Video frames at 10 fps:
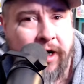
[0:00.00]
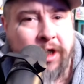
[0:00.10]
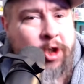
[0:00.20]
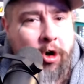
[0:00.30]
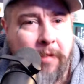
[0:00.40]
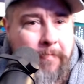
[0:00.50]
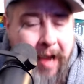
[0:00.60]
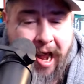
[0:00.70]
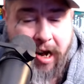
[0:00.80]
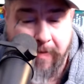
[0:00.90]
talking
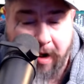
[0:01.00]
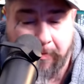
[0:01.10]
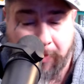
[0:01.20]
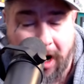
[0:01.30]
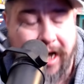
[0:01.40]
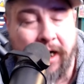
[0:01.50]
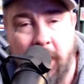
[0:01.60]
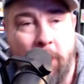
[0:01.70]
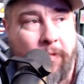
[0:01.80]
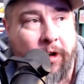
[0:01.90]
bad about Brian
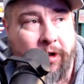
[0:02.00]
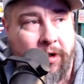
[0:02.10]
Kohlberger.